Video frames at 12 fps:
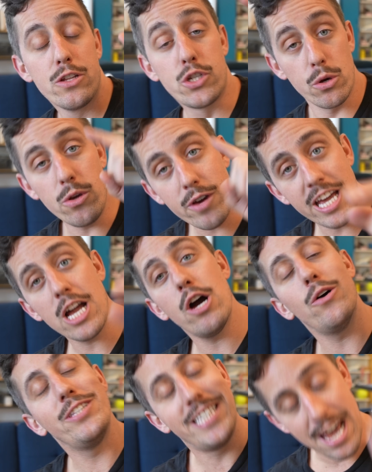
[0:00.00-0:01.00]
So you can
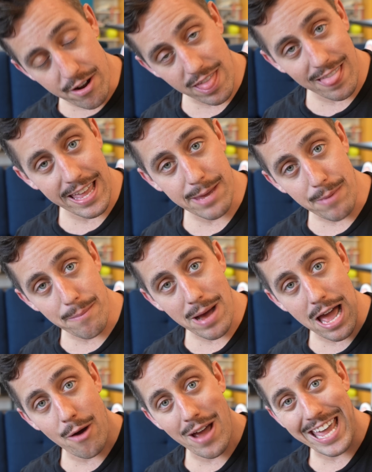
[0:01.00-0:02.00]
go down in the link in my
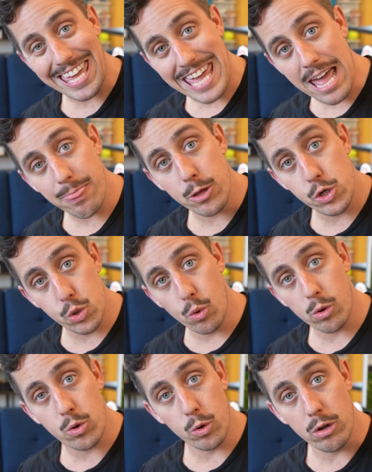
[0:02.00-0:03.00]
bio and get the
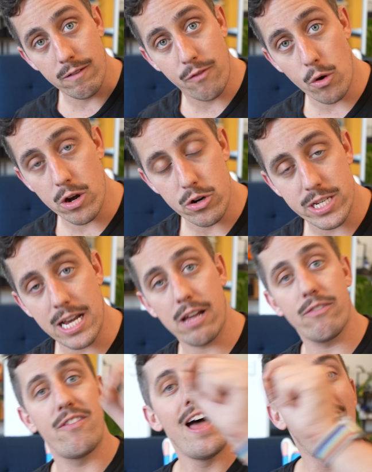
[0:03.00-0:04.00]
jewel cooler for
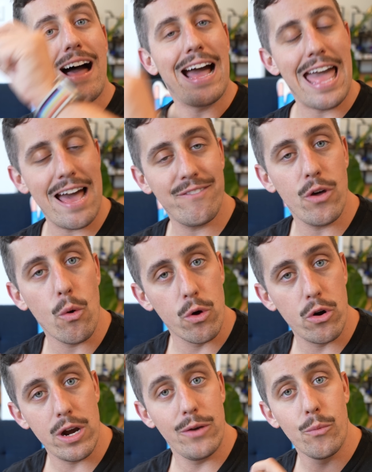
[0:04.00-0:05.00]
yourself. I have the
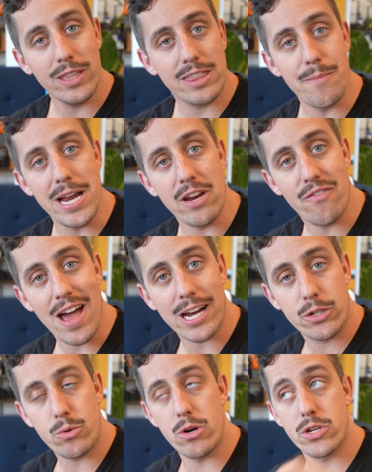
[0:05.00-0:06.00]
order in with the
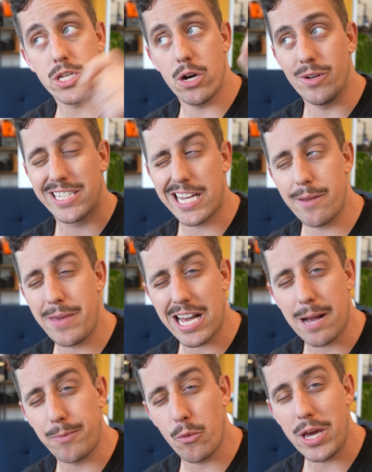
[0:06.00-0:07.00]
manufacturer, so it's gonna be a
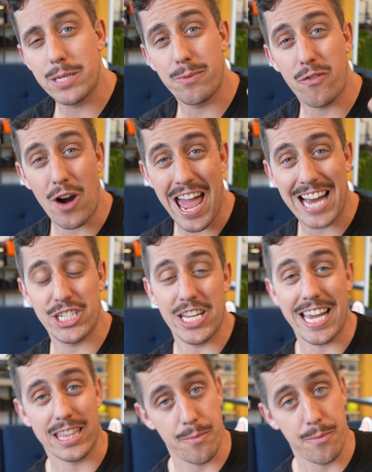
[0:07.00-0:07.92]
couple weeks before I actually get